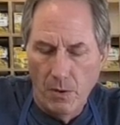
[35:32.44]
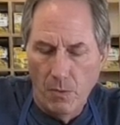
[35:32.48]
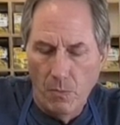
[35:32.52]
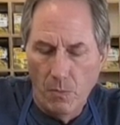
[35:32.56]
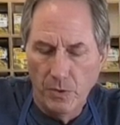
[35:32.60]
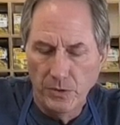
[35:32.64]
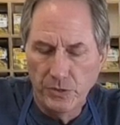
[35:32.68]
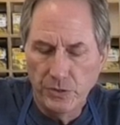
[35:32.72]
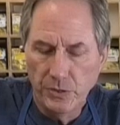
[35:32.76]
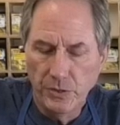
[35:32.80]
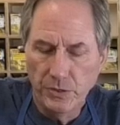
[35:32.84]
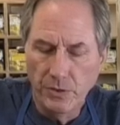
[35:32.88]

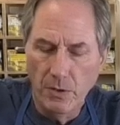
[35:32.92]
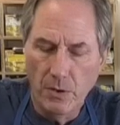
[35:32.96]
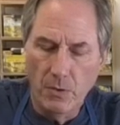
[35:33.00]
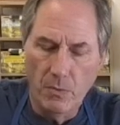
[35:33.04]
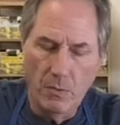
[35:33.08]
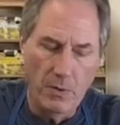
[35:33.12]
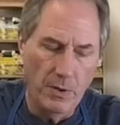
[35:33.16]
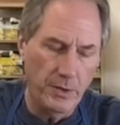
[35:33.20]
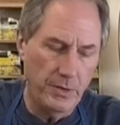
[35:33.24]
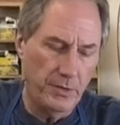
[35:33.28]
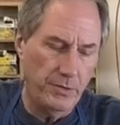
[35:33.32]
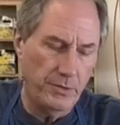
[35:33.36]
What you don't
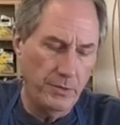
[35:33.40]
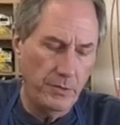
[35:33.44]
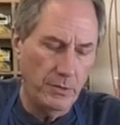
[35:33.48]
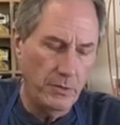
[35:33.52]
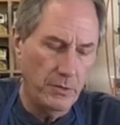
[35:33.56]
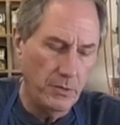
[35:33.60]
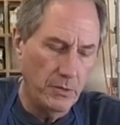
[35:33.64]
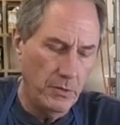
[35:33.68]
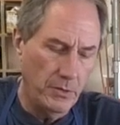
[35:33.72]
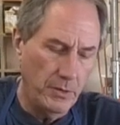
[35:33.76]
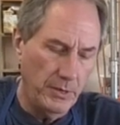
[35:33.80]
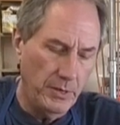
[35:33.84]
want to
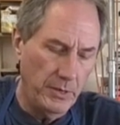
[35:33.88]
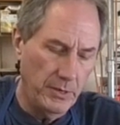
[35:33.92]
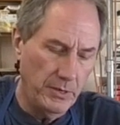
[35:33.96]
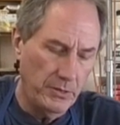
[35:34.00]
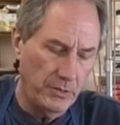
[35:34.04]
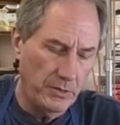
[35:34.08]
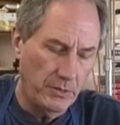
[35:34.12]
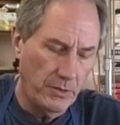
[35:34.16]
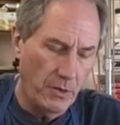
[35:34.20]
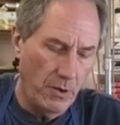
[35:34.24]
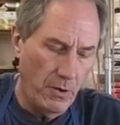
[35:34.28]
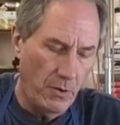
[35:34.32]
do
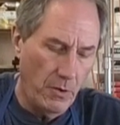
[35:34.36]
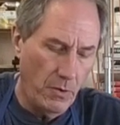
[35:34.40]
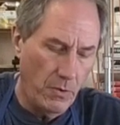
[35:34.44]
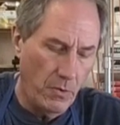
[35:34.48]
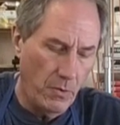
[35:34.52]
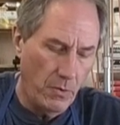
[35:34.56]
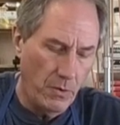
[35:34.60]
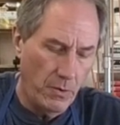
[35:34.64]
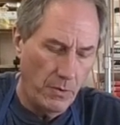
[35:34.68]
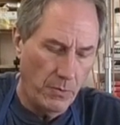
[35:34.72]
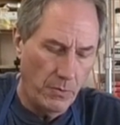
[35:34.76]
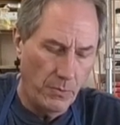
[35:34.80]
is
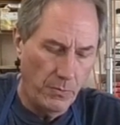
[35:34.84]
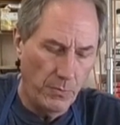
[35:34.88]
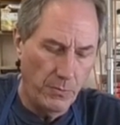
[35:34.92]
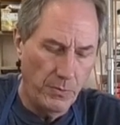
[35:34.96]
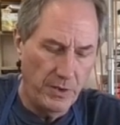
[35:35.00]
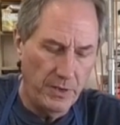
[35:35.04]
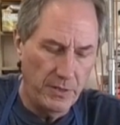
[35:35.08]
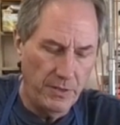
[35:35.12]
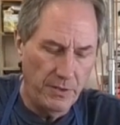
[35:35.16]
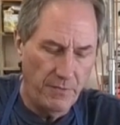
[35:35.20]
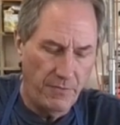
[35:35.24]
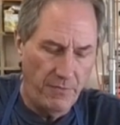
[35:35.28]
go
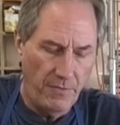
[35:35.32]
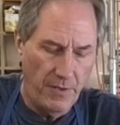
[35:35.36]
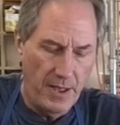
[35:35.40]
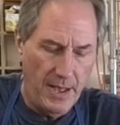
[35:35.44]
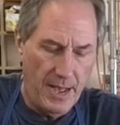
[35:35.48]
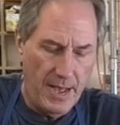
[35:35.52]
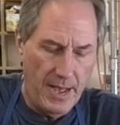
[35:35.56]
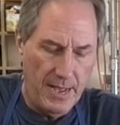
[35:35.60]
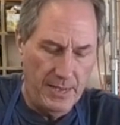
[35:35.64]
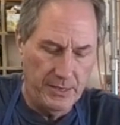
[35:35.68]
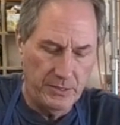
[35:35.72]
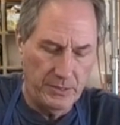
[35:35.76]
really
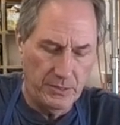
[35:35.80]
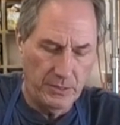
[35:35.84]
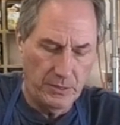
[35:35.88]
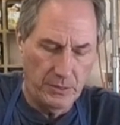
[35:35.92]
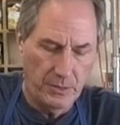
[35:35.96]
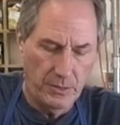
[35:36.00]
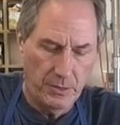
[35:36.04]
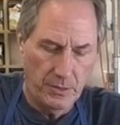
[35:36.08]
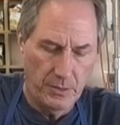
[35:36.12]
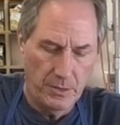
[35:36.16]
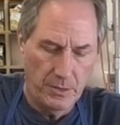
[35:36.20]
fast